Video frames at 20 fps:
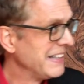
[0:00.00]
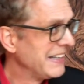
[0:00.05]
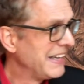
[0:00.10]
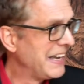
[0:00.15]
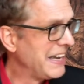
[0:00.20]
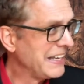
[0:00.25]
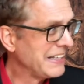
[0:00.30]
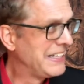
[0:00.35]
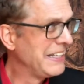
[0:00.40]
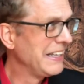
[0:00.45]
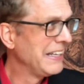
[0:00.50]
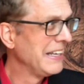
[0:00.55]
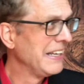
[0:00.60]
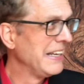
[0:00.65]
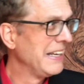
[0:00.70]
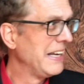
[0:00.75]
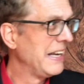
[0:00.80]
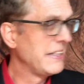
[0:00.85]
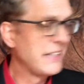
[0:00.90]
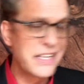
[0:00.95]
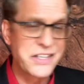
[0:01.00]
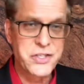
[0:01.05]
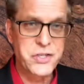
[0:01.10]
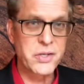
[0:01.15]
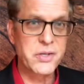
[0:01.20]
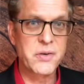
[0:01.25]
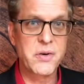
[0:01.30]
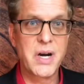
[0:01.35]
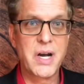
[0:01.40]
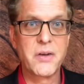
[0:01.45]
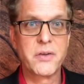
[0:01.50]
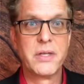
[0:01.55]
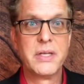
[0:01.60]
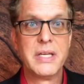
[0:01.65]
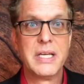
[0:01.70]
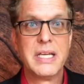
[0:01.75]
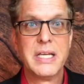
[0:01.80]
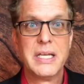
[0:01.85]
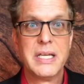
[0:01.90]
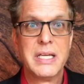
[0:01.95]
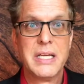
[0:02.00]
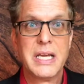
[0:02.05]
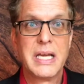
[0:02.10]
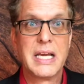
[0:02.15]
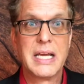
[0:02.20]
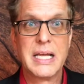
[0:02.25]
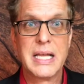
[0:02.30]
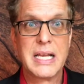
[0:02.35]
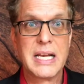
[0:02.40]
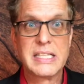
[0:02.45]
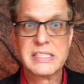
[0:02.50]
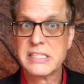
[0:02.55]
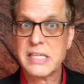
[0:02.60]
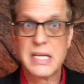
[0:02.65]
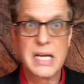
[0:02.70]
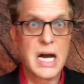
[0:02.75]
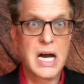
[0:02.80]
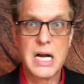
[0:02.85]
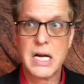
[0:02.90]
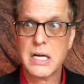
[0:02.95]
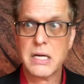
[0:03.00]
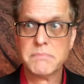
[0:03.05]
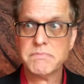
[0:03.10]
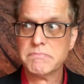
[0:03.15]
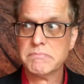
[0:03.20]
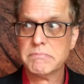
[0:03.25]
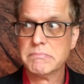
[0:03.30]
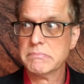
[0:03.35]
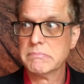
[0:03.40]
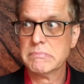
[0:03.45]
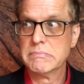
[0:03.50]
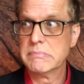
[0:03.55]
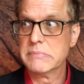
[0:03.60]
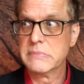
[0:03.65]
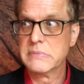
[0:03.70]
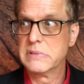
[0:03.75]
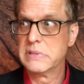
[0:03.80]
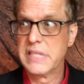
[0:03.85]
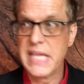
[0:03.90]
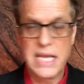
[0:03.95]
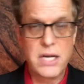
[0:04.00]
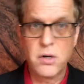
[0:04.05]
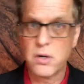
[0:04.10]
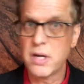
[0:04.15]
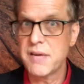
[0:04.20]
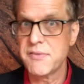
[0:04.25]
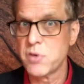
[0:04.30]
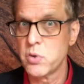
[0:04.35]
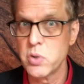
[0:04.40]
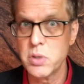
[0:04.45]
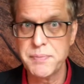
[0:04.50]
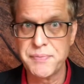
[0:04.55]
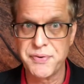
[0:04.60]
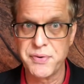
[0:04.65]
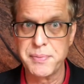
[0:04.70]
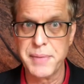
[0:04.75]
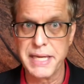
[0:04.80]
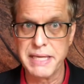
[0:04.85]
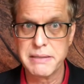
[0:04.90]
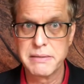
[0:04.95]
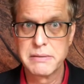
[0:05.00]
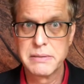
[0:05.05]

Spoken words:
and they turned around and I said, "They don't have a room for me."